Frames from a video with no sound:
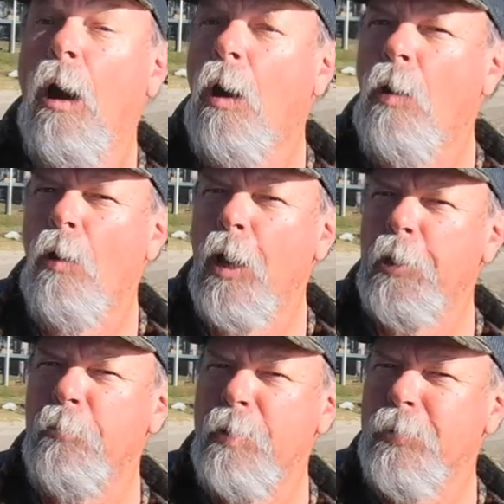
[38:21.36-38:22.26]
Oh, and
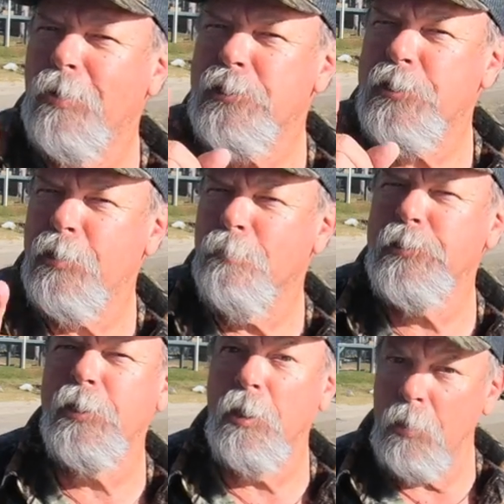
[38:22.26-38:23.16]
remember I said I
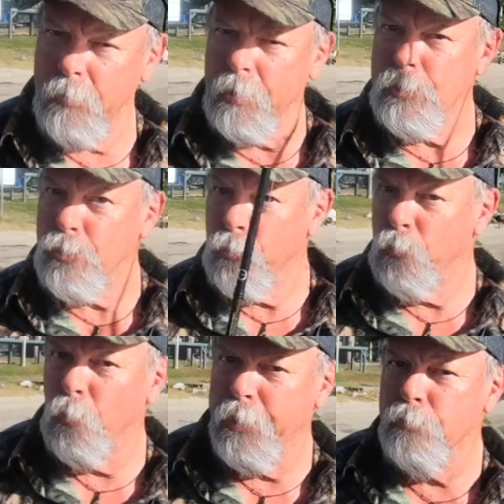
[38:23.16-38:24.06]
was going to give these
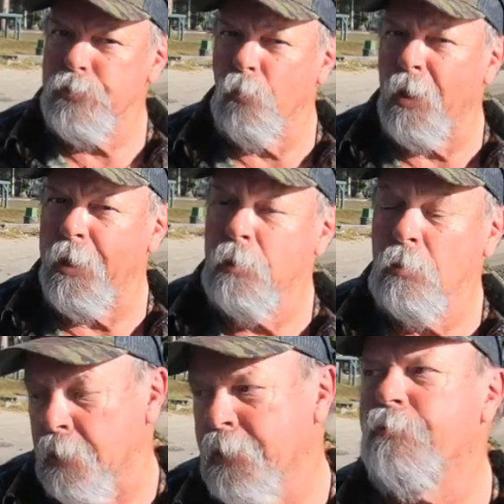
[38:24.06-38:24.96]
two reels away.
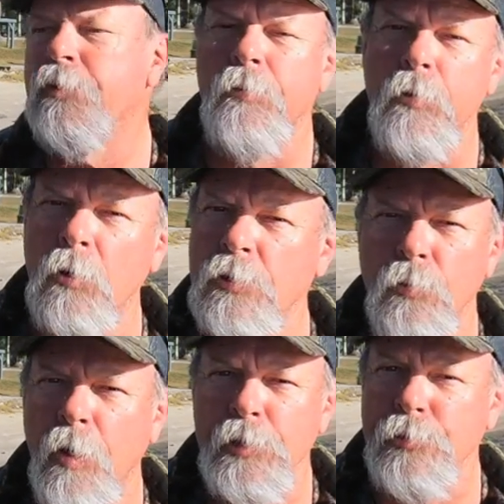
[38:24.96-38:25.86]
Look, I'd love to give the rods
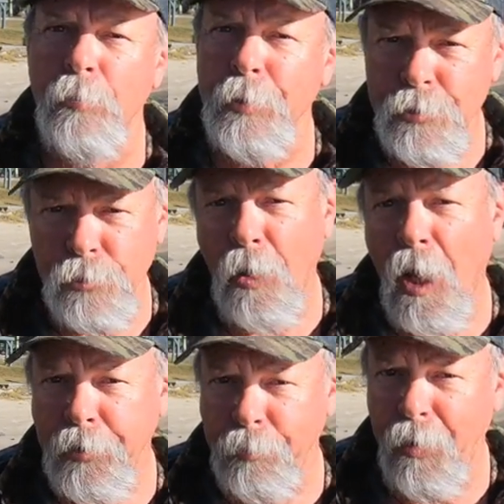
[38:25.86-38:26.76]
away as well, but they're too hard to